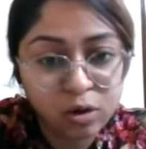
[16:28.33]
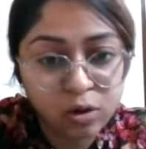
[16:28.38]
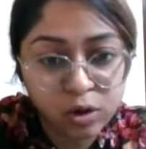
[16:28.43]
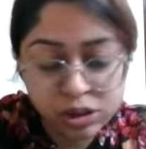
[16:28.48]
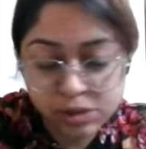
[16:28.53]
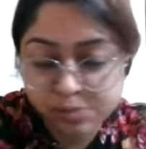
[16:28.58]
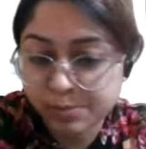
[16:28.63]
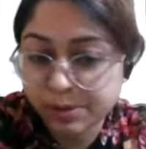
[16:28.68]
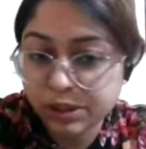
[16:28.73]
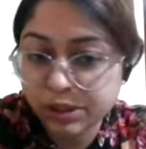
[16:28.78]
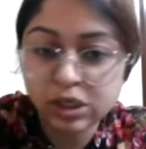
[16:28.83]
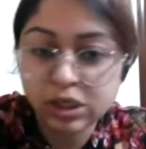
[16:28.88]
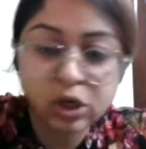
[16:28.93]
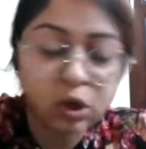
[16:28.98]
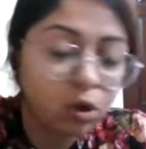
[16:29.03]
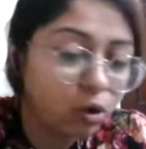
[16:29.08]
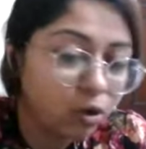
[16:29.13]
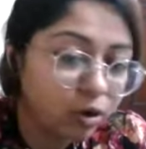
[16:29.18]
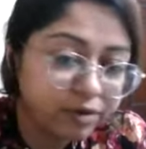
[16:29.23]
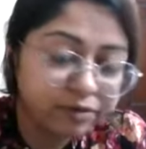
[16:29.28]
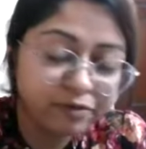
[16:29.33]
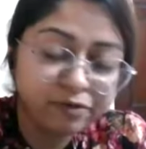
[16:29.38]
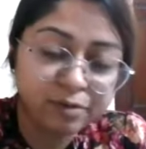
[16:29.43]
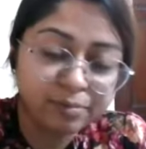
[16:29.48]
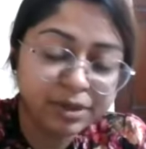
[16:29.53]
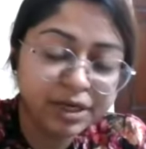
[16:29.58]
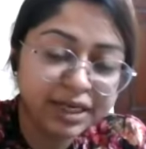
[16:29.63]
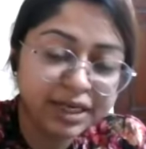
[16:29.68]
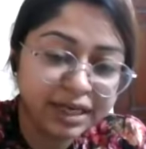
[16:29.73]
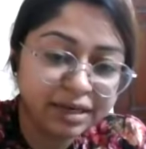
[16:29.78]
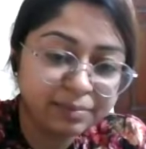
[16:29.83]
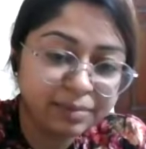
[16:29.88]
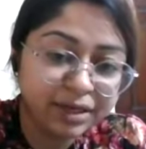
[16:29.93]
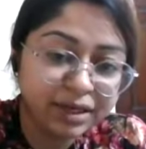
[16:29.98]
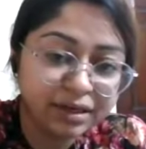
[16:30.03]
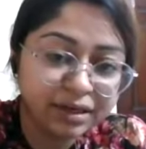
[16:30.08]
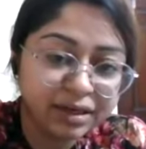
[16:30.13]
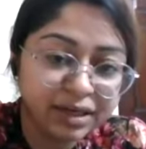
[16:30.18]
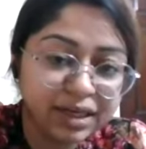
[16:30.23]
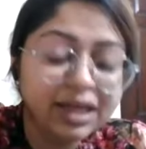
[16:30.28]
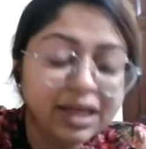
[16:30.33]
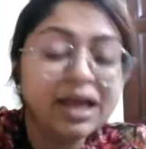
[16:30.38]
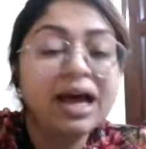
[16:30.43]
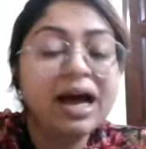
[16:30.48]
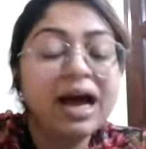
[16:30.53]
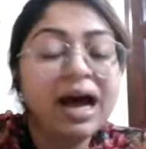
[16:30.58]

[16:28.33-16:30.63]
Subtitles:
hospital or from a DNB degree,